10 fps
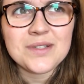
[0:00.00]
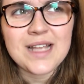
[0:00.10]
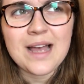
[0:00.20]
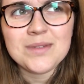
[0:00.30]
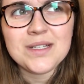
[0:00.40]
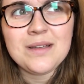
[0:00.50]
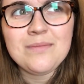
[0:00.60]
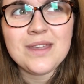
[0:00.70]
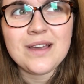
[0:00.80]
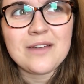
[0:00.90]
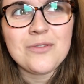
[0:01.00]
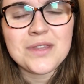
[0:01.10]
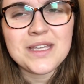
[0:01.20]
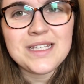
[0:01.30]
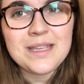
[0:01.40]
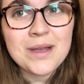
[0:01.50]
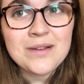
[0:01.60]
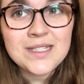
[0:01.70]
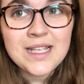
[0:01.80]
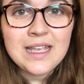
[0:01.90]
exam time that I got all these
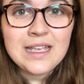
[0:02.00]
emails.